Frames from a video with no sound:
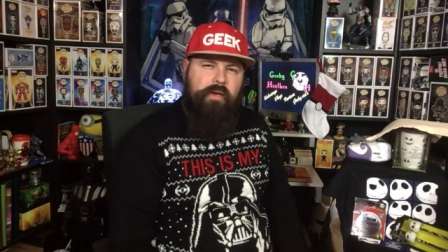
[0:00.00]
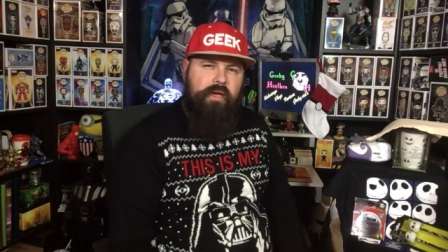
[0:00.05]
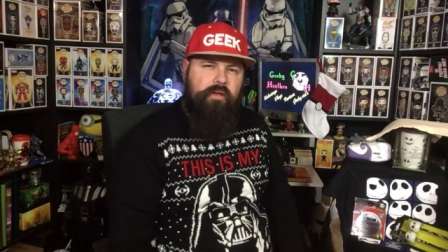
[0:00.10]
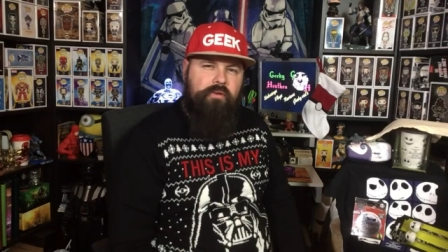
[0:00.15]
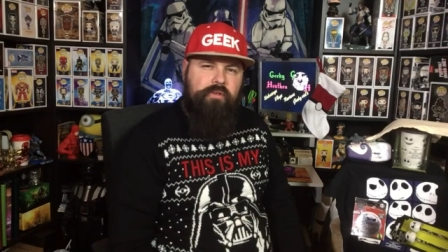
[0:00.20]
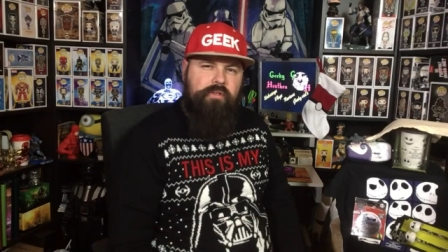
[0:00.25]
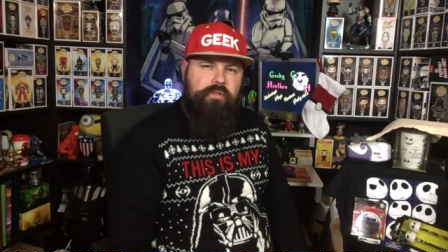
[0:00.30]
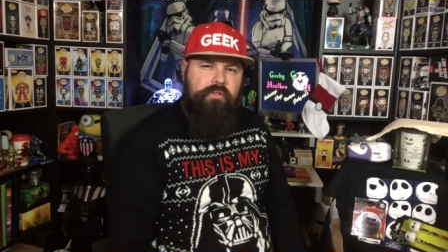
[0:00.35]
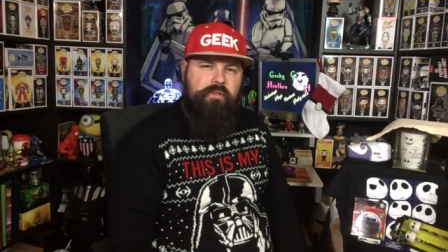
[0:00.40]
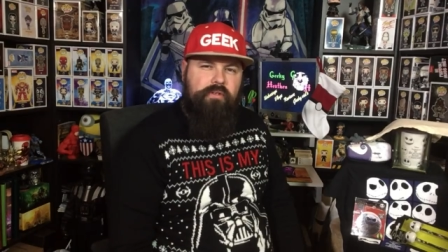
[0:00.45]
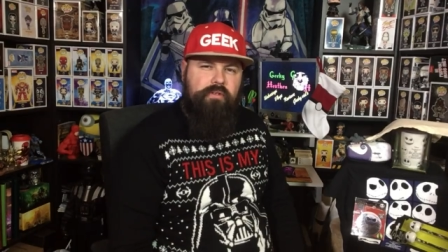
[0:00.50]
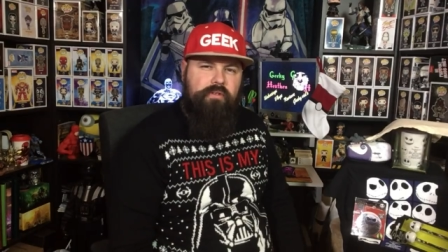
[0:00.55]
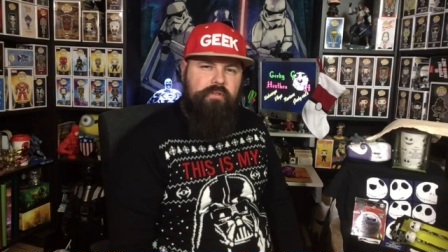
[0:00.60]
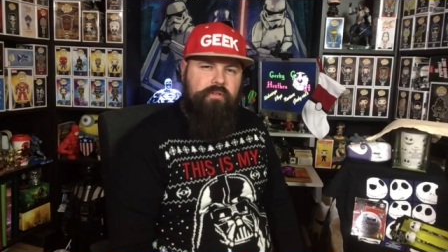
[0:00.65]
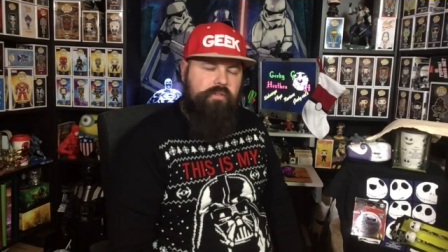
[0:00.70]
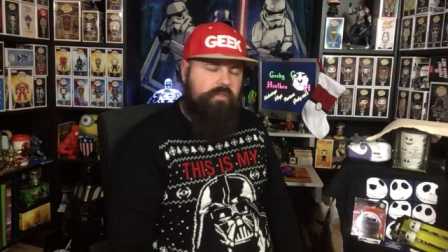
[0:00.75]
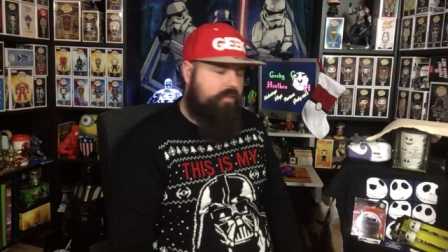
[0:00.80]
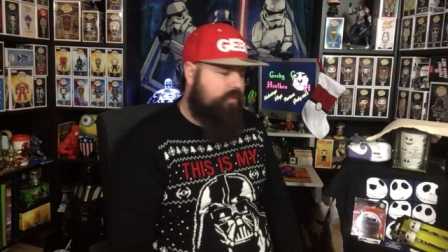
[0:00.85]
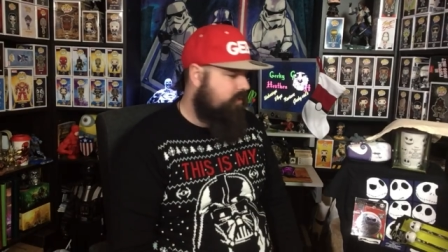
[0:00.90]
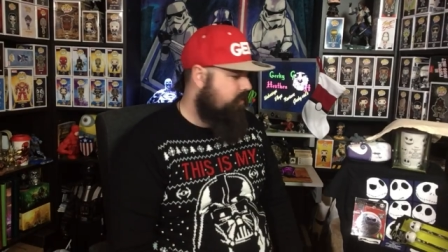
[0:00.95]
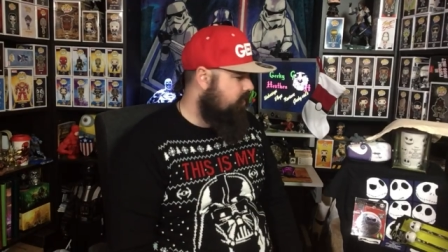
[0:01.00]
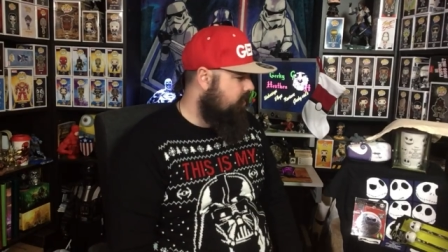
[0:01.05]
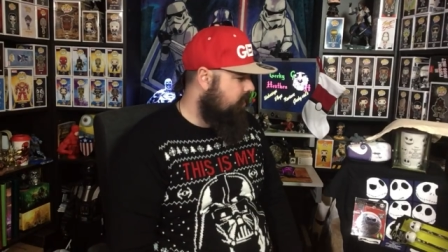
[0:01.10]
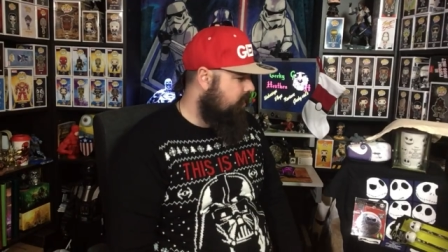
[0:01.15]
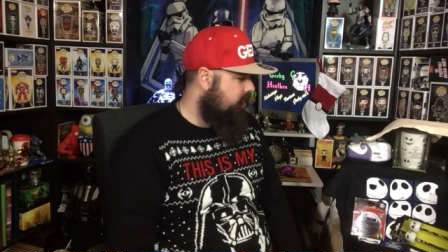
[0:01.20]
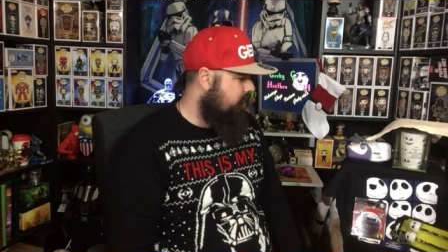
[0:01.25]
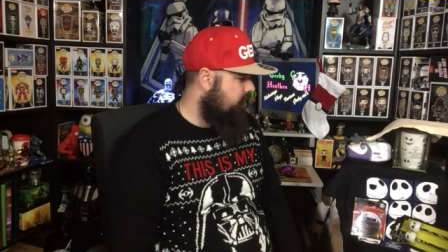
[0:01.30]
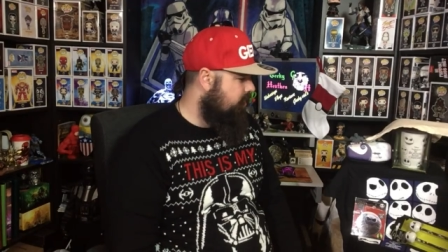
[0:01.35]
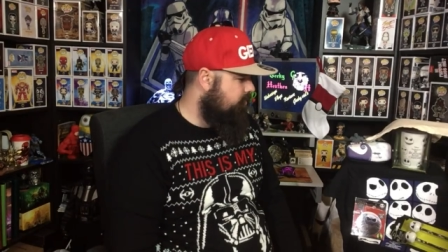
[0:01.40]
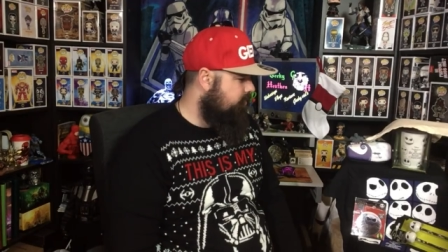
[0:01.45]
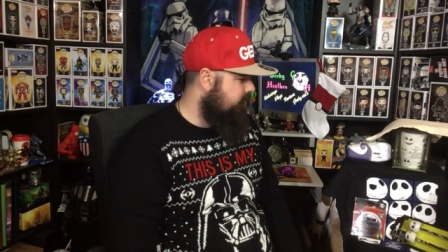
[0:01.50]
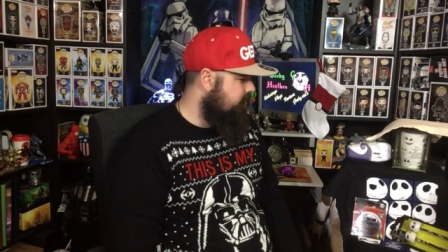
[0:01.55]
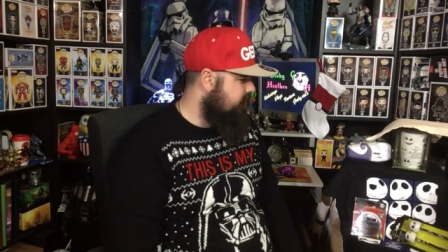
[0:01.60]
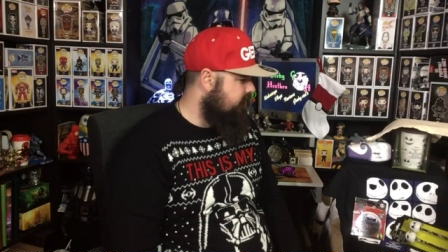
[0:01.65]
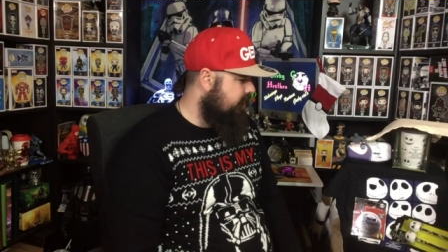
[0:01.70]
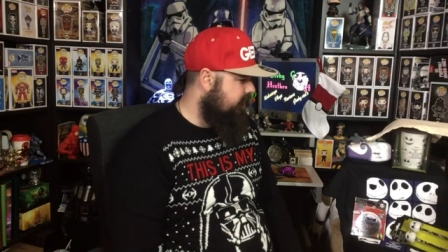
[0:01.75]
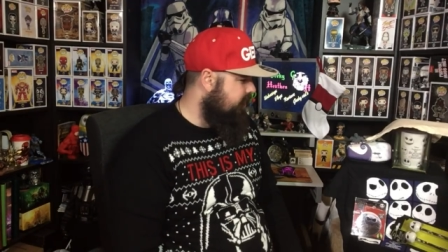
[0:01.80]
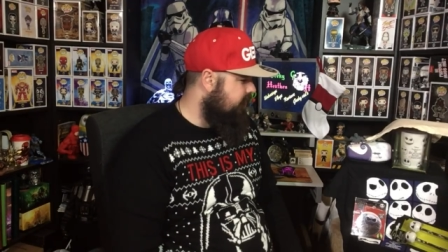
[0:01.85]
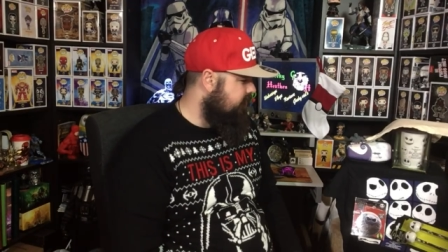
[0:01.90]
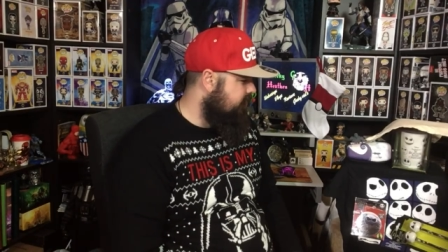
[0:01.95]
pound. I wouldn't
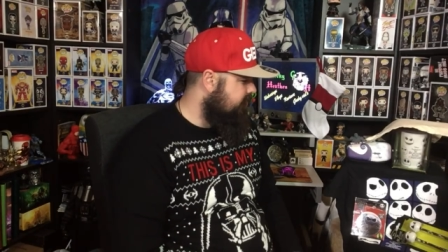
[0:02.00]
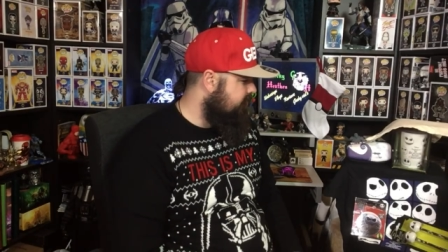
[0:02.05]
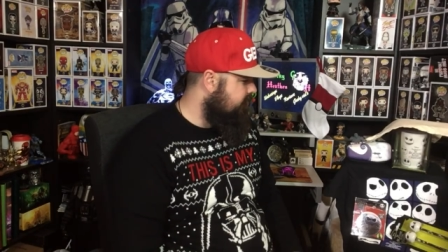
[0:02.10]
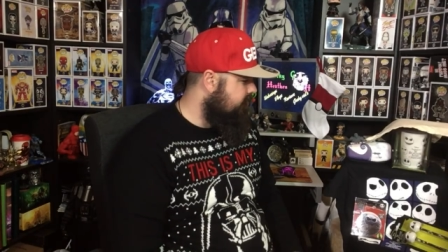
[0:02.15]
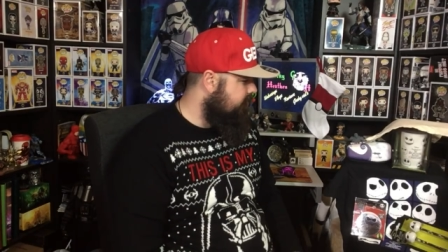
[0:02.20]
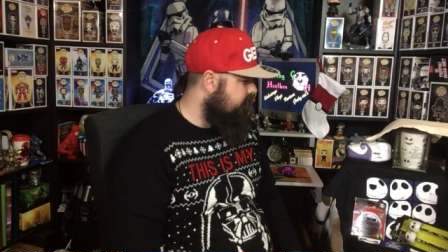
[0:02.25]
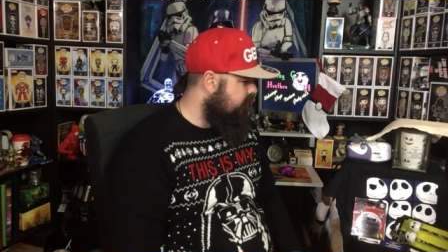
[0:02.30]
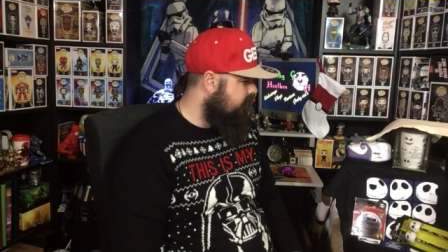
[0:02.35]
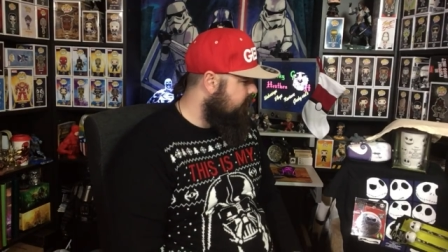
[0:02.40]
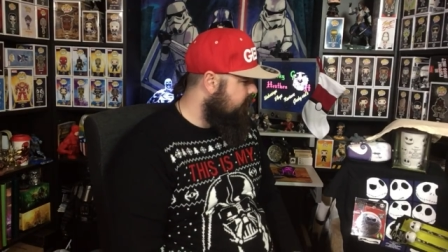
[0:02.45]
say it at all.